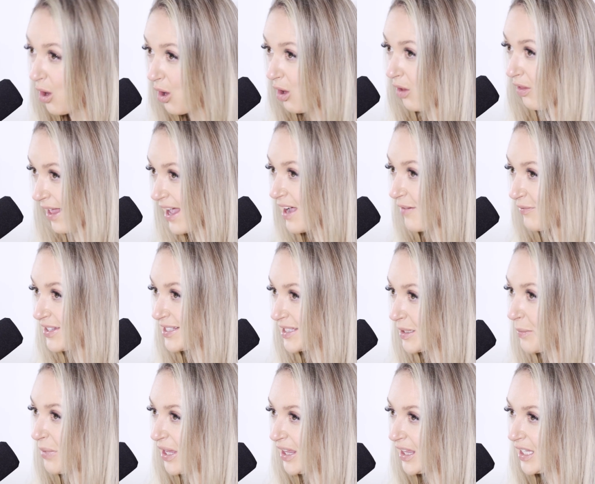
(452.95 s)
all have
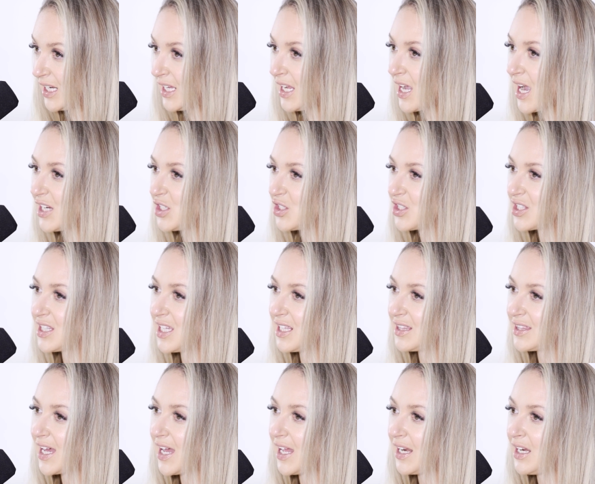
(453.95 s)
this ability. I just
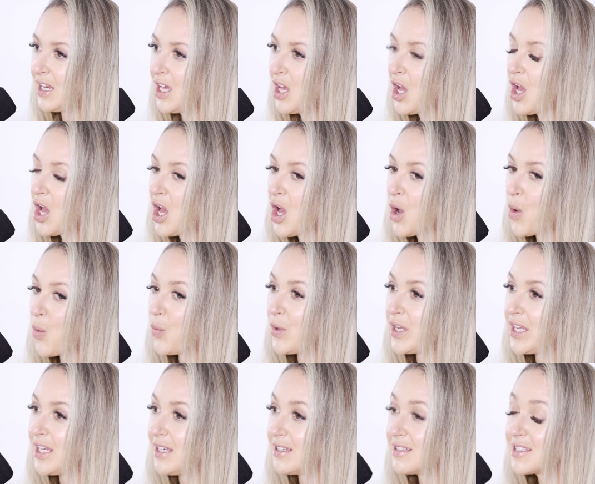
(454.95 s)
think that
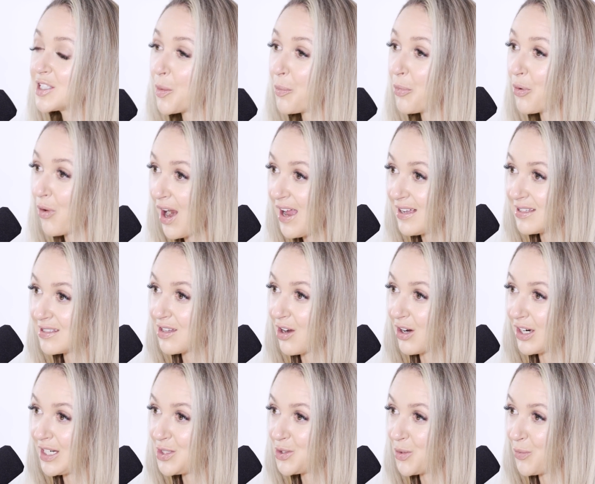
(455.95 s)
we suppress
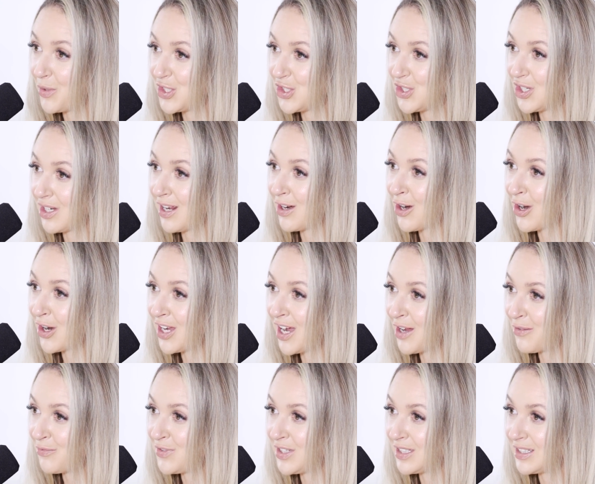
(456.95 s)
our intuition and our
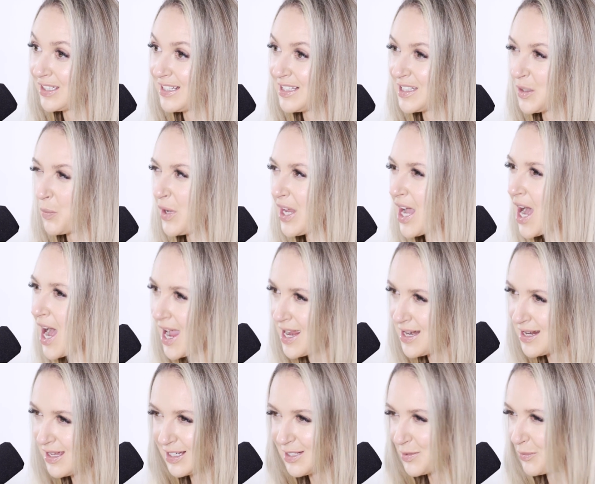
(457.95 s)
gut feelings and we
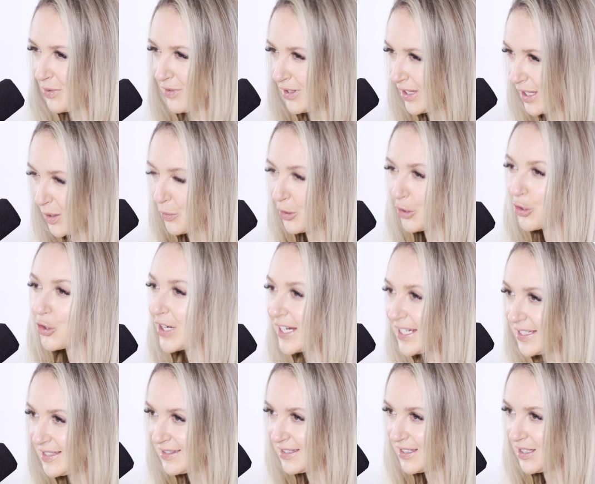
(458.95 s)
hide it because we feel like we're
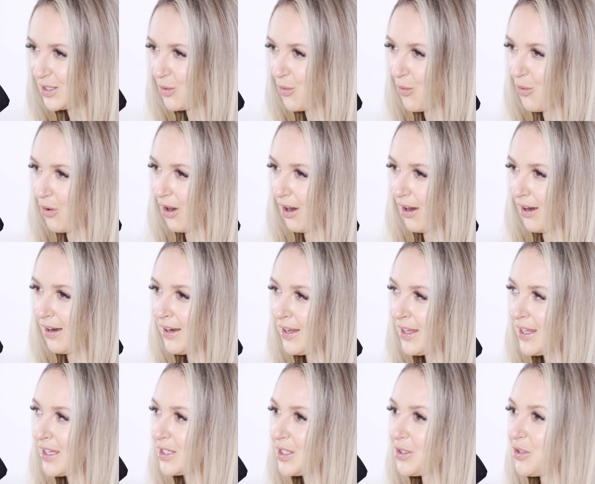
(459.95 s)
crazy or,
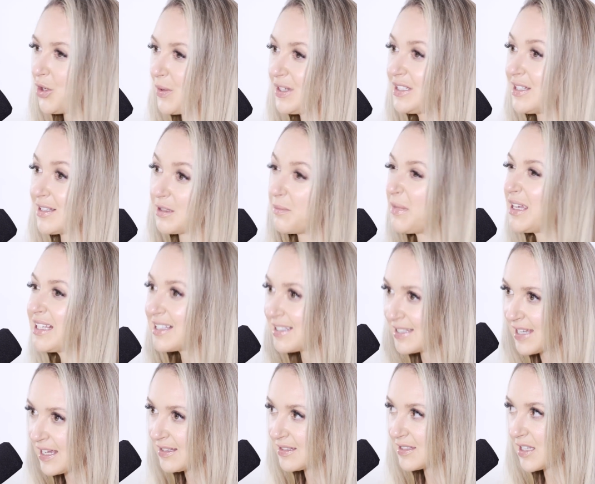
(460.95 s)
it doesn't make
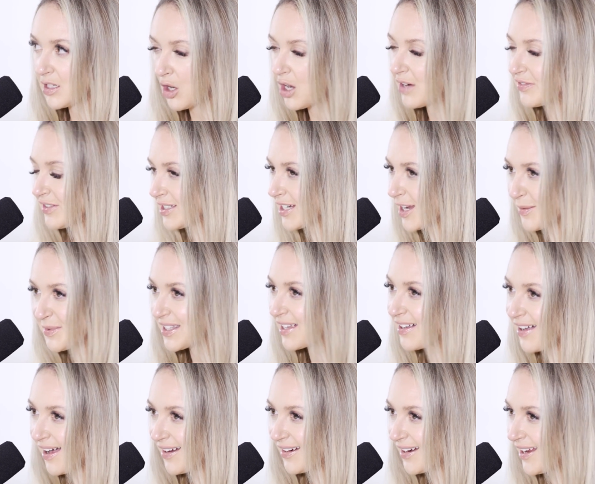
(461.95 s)
sense. And oftentimes
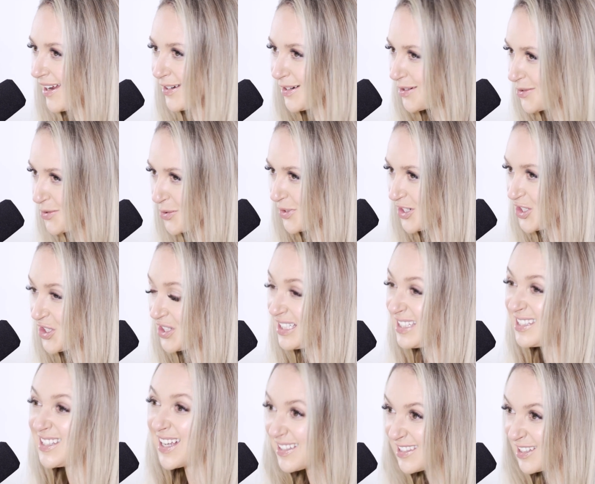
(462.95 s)
the gut and
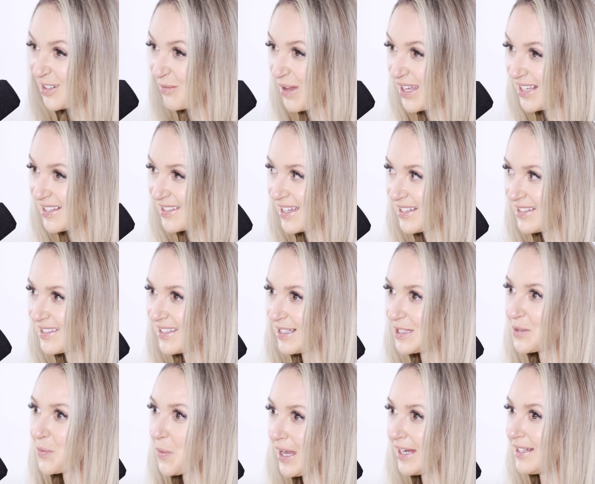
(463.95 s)
intuition doesn't make sense.
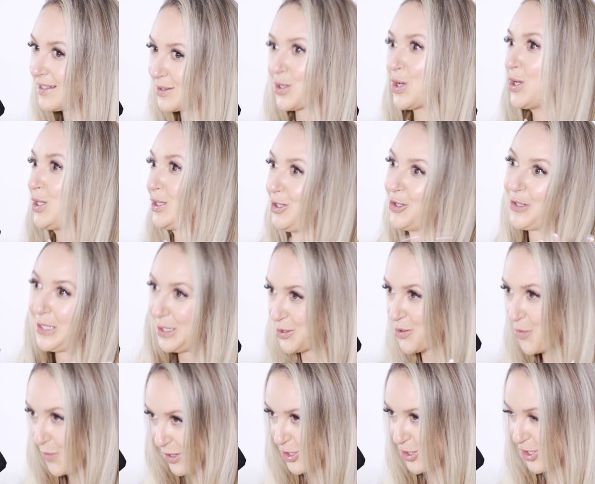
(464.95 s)
That's why it's called your
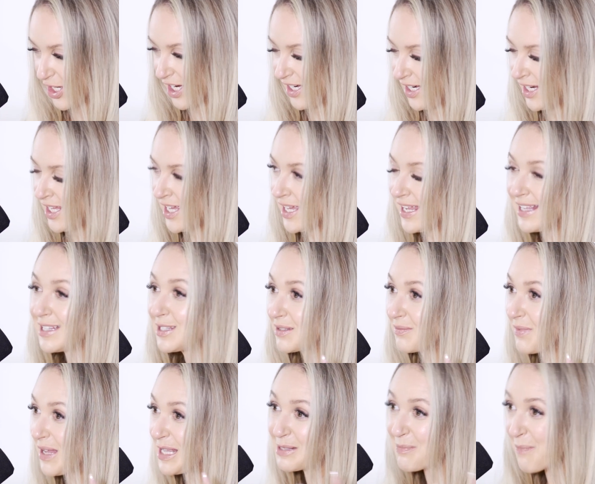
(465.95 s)
intuition.
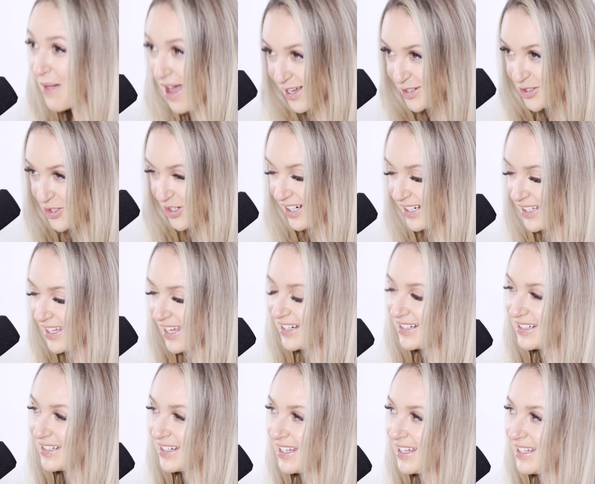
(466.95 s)
It's magic
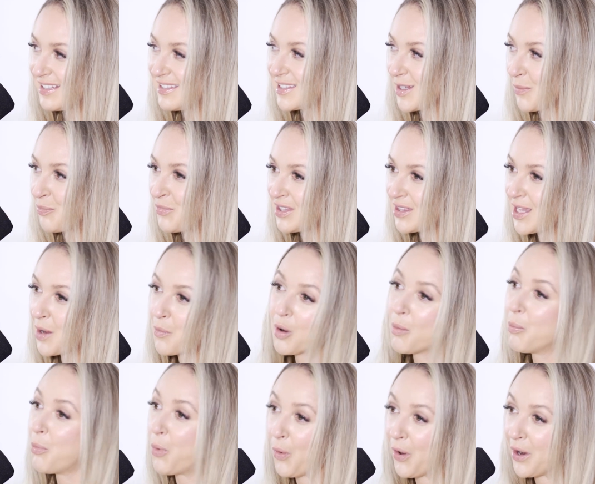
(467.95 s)
and it's something that
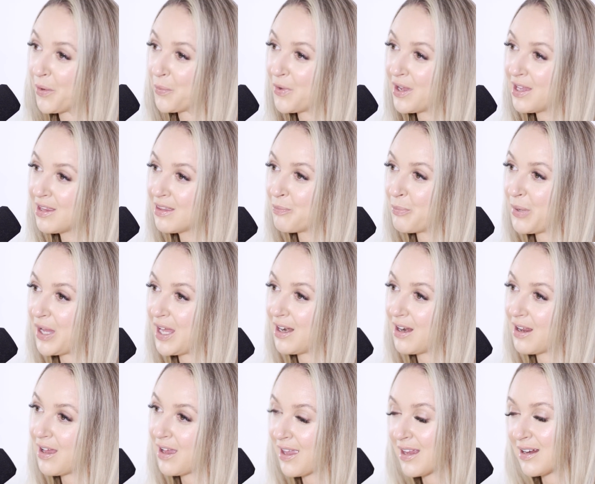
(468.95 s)
we're born with,
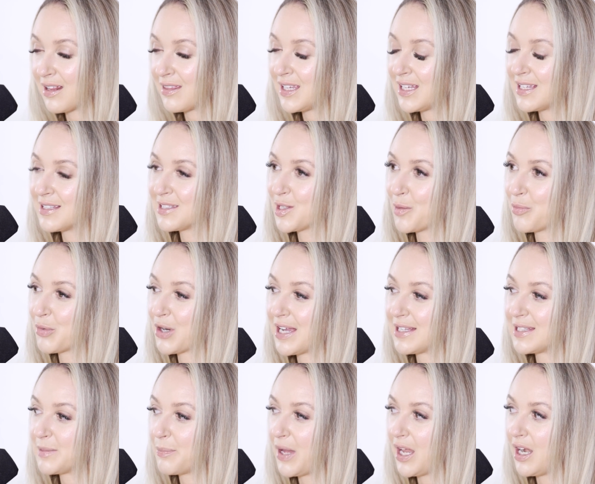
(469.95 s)
but again, I think is
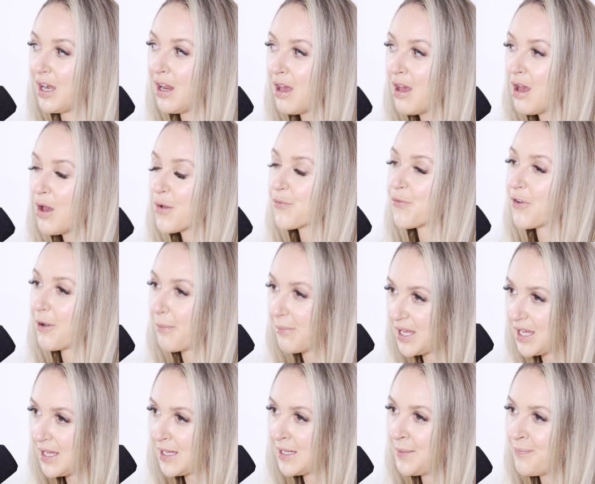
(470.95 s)
suppressed. But for
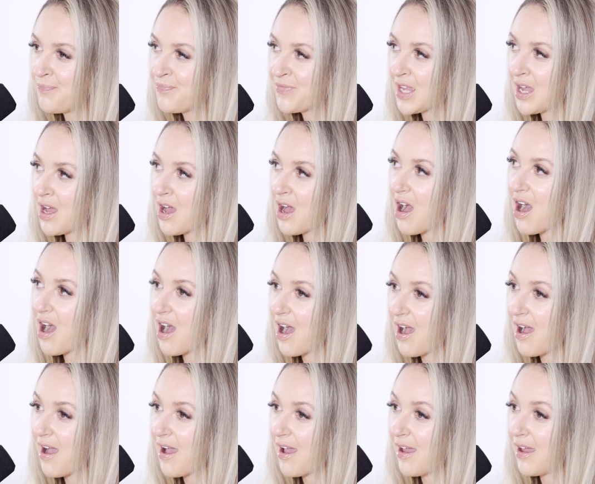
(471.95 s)
me,
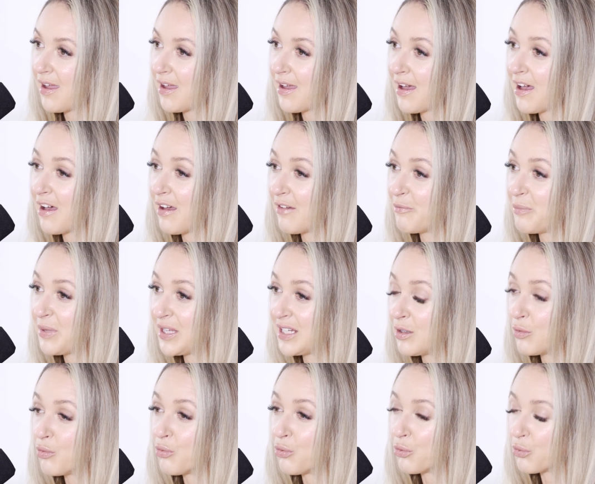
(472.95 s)
I have
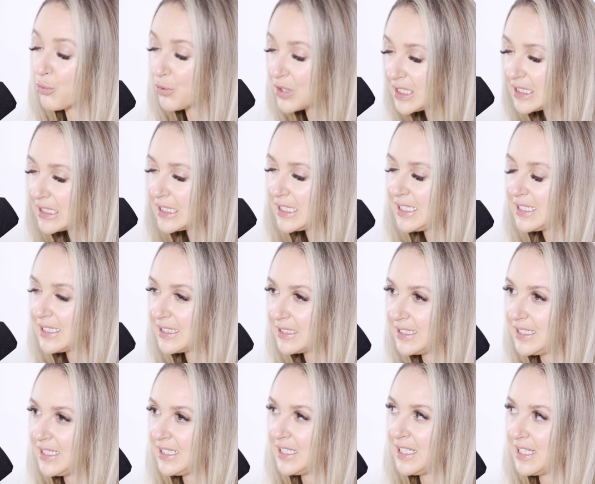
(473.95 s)
been really
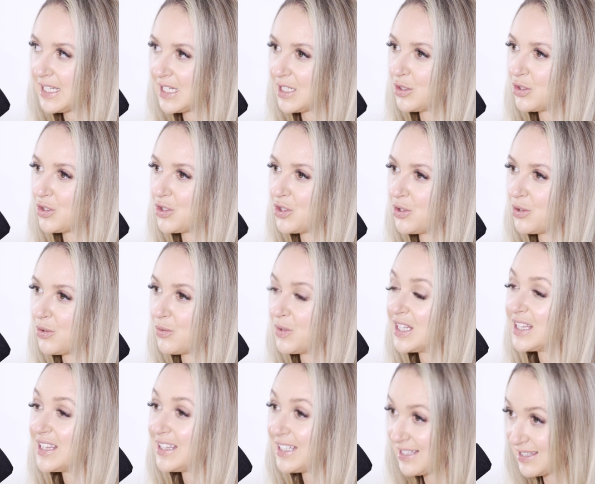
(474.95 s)
leaning
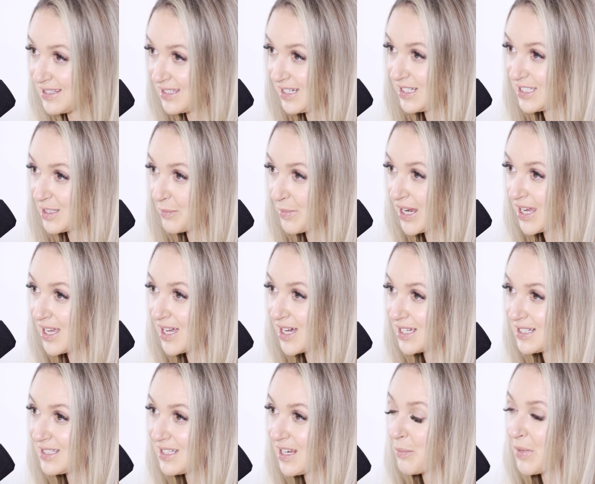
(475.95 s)
into listening to my
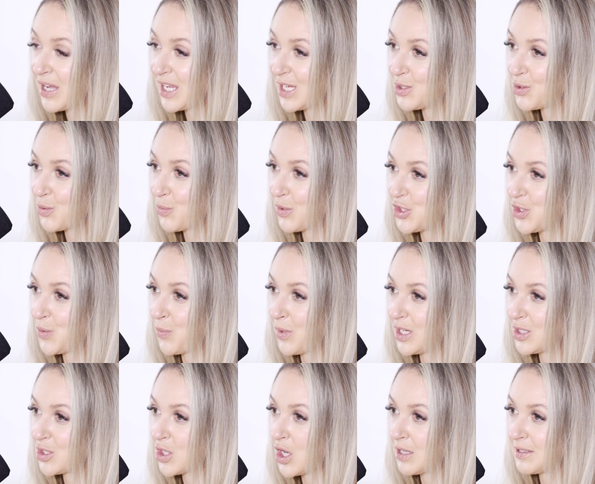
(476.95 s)
gut and my intuition
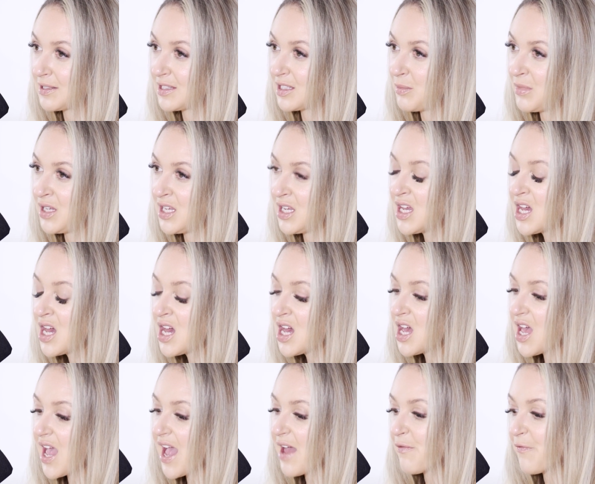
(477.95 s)
when it talks to me.
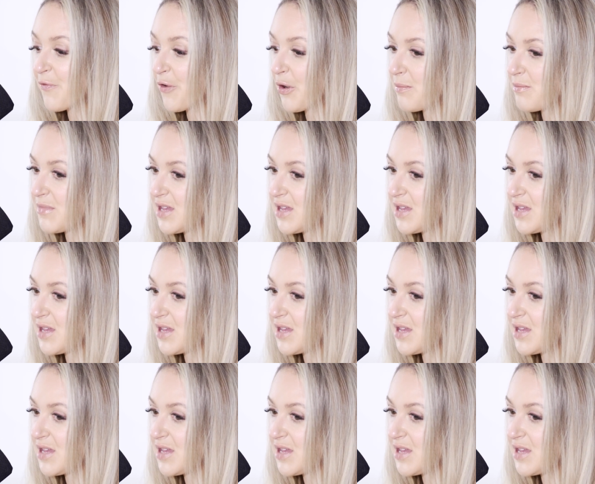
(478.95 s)
And for